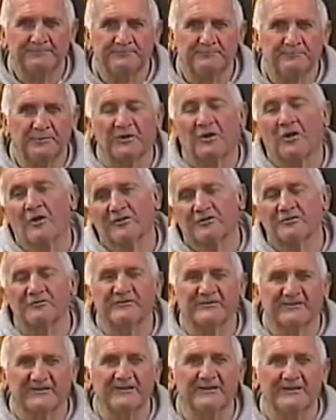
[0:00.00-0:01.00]
But I
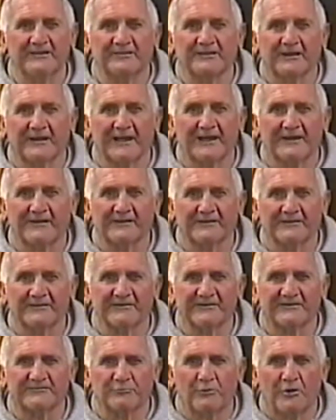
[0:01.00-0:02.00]
could see the lad
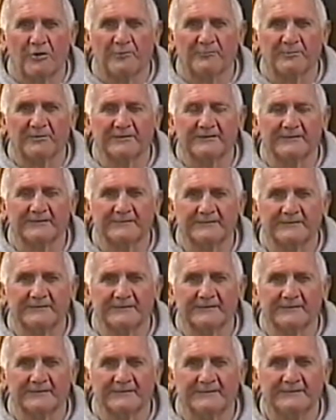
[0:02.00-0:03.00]
Alan Schwab and
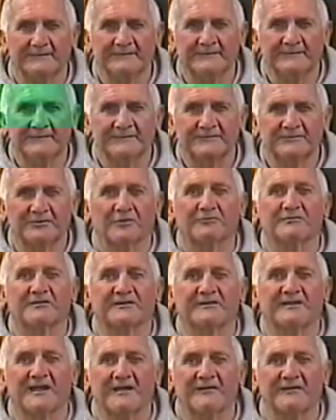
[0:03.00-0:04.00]
uh,
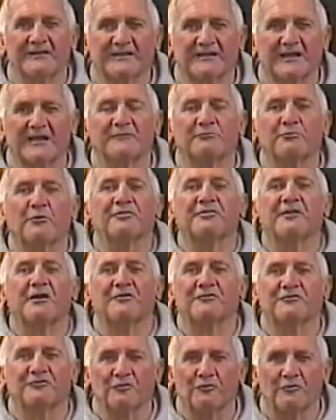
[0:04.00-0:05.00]
Dr. Tony Case, what they
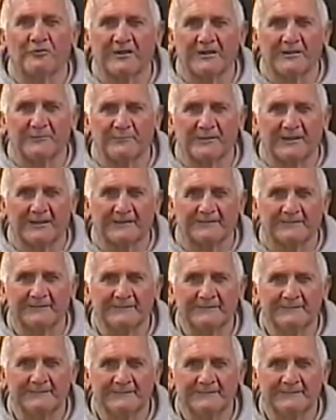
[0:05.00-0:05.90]
were talking about.